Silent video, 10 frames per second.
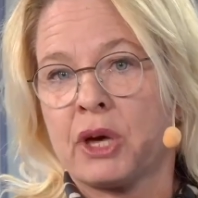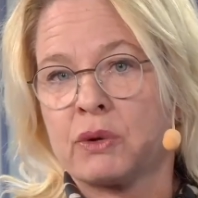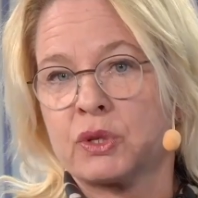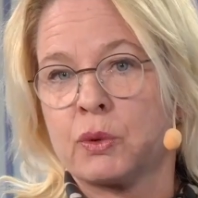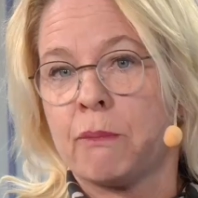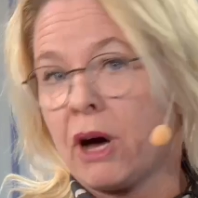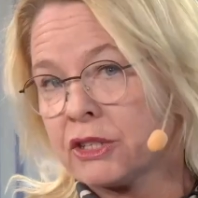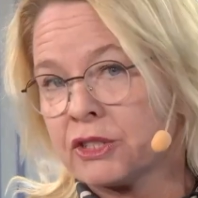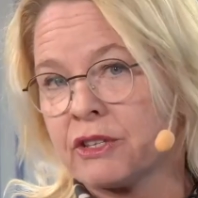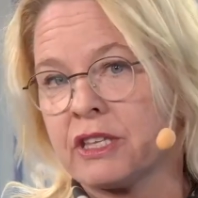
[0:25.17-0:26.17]
those who
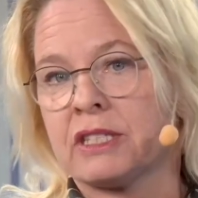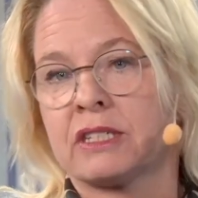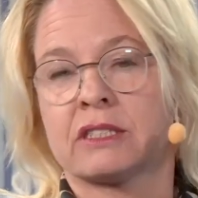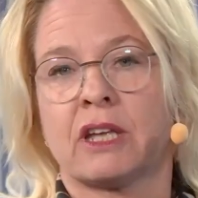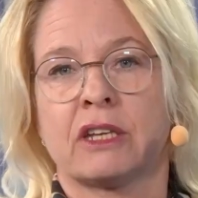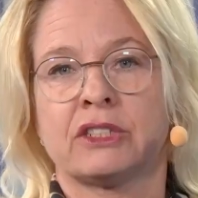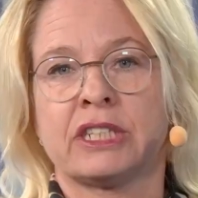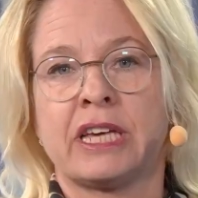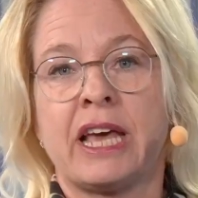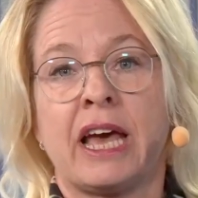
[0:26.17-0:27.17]
master the technology